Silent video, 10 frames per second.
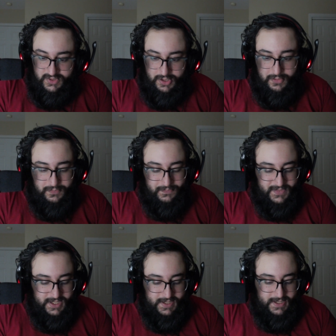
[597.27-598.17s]
So
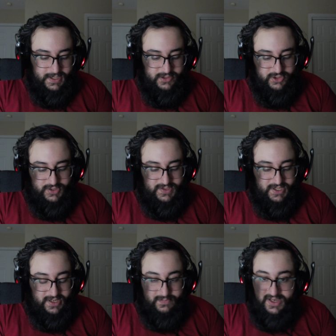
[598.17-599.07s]

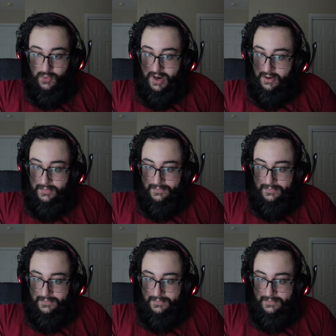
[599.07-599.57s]
just uh, be aware.